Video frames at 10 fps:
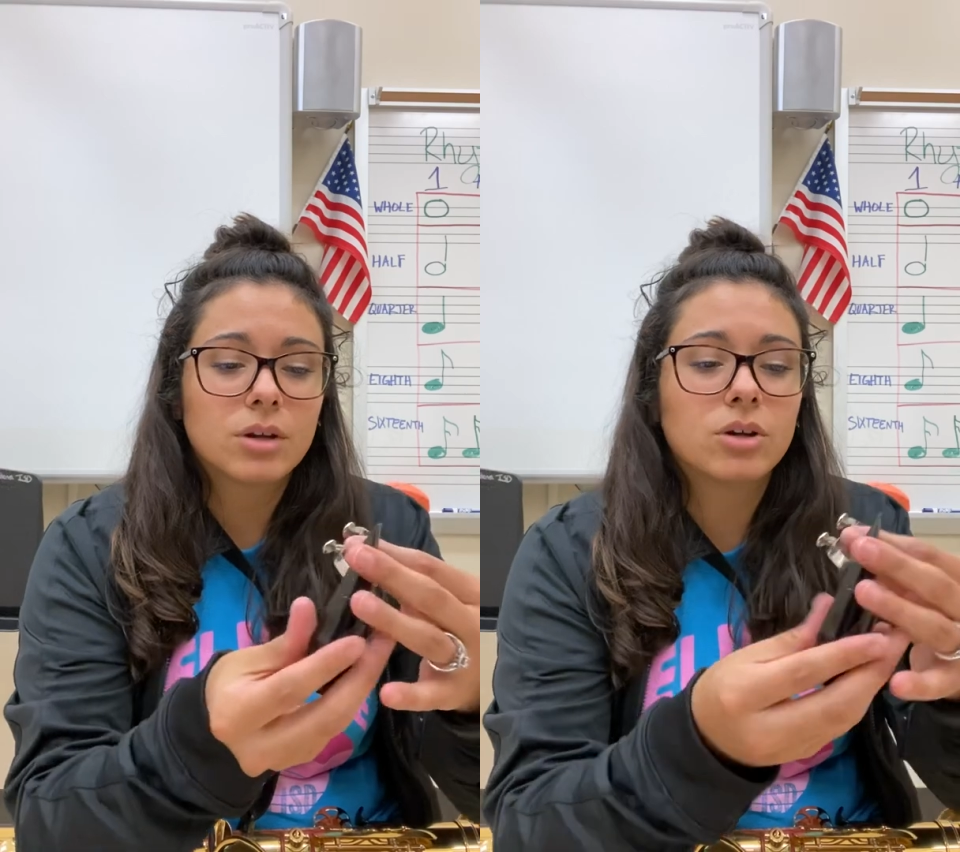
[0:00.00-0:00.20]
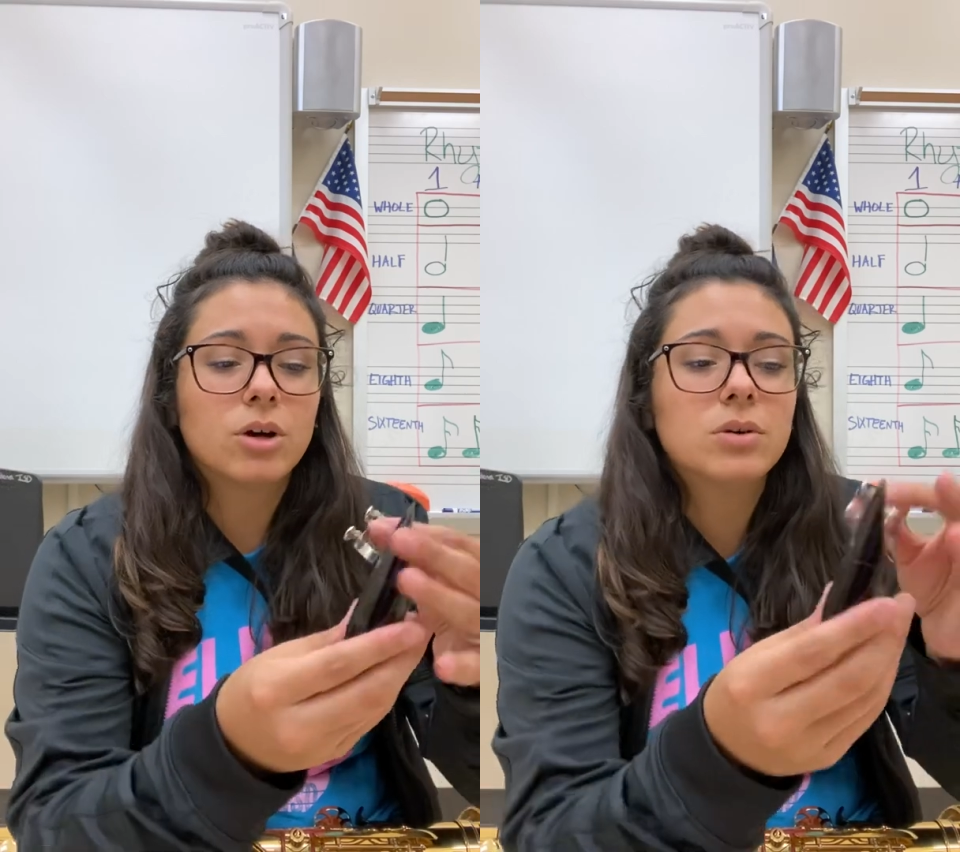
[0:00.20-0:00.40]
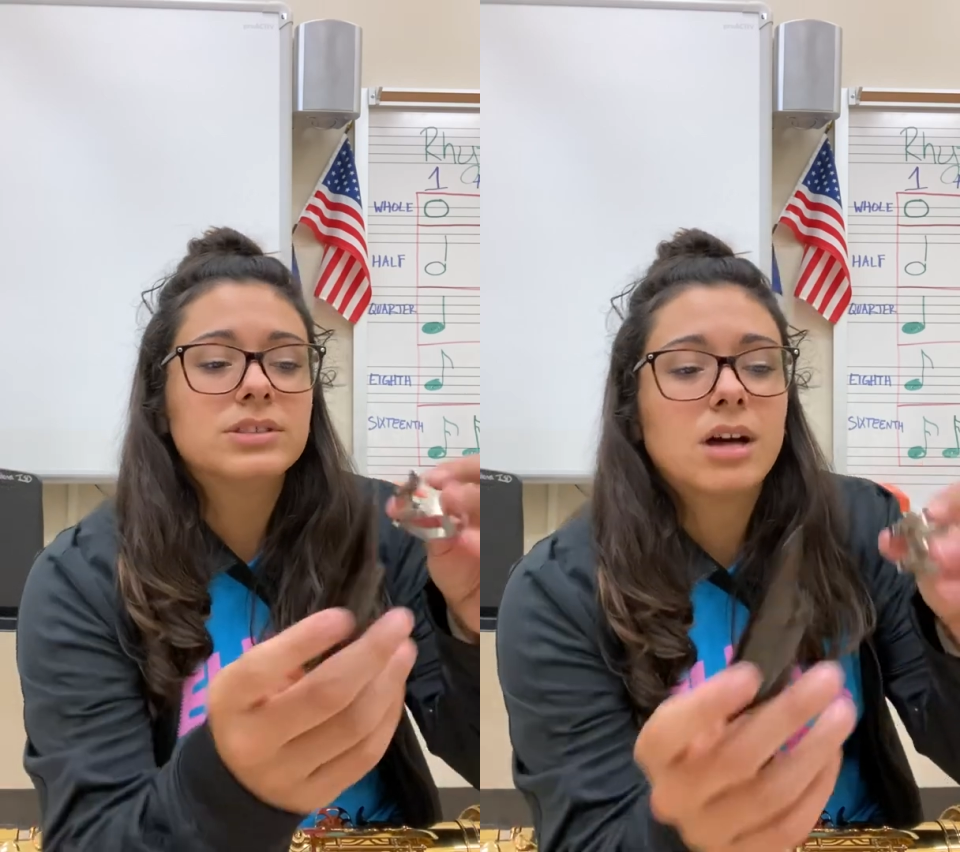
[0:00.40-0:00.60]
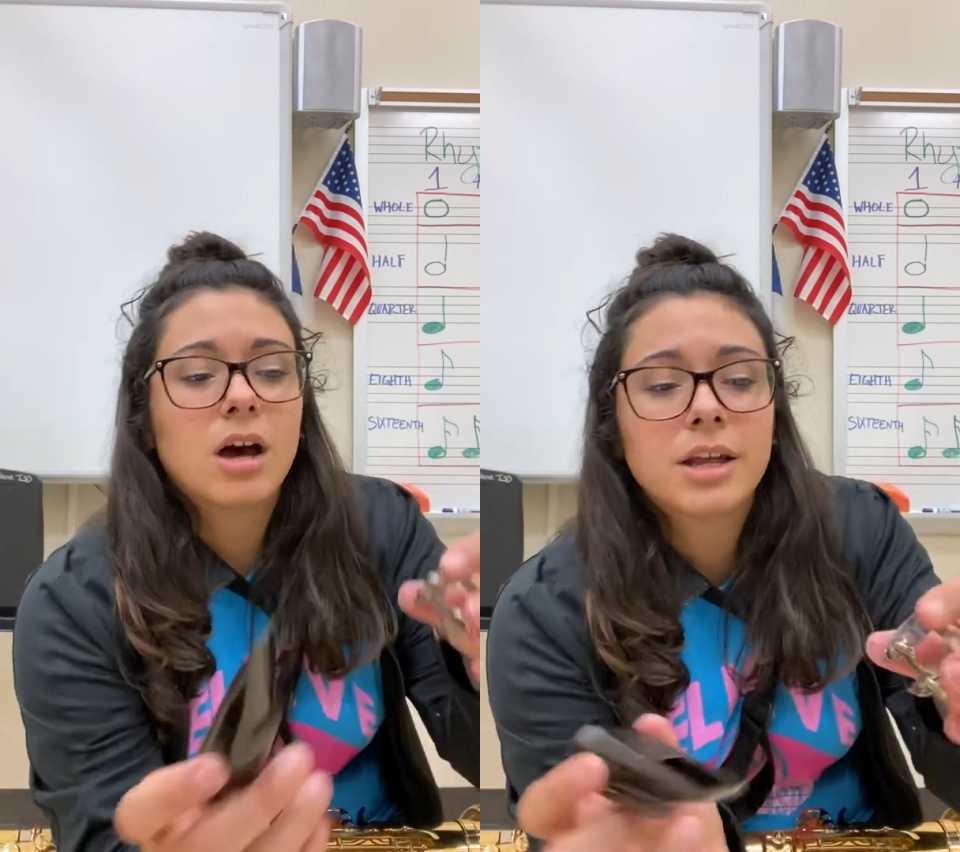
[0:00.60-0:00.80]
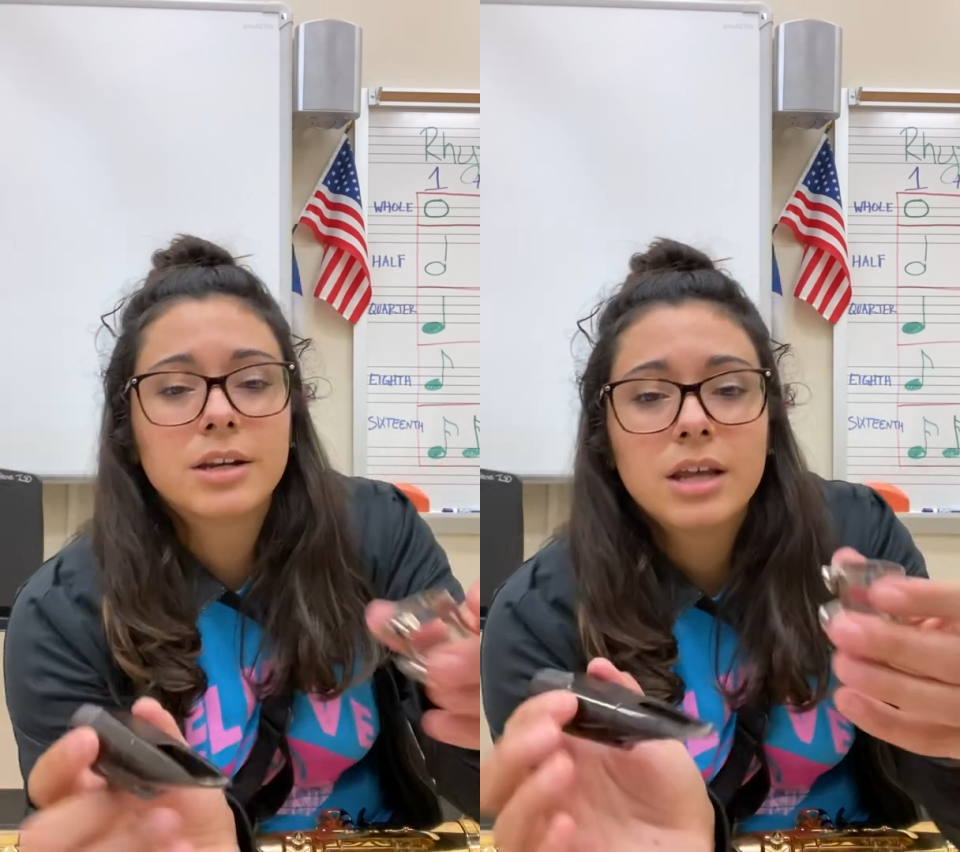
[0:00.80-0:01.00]
goes
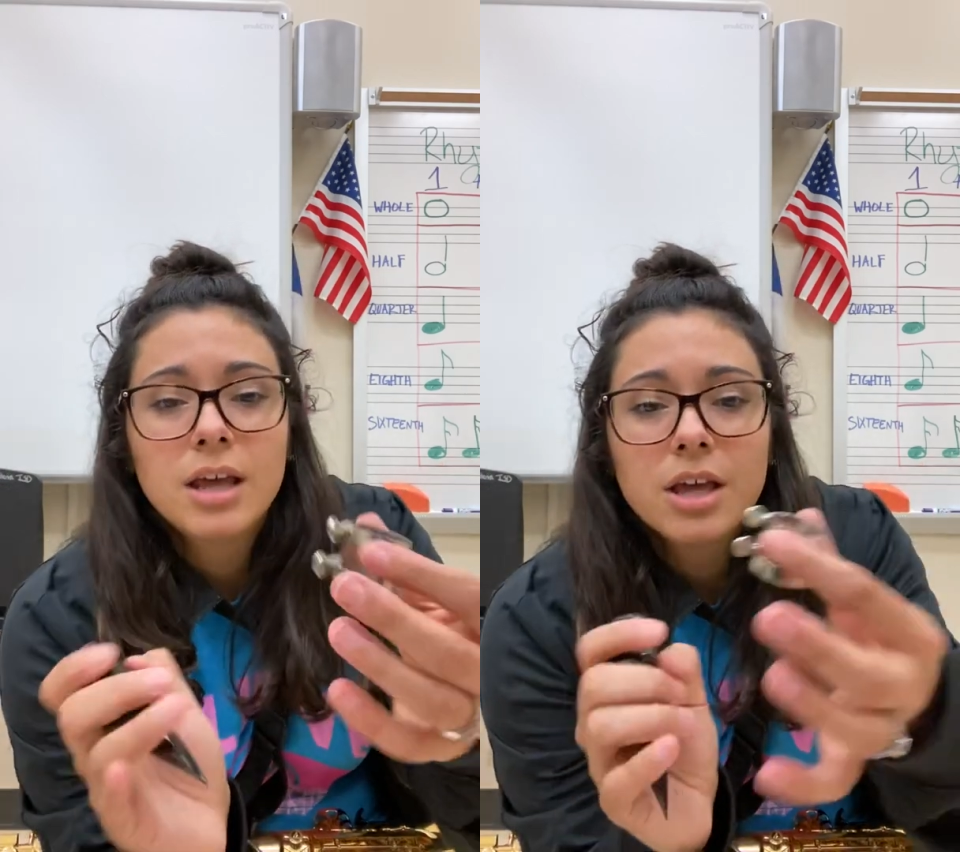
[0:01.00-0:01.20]
on.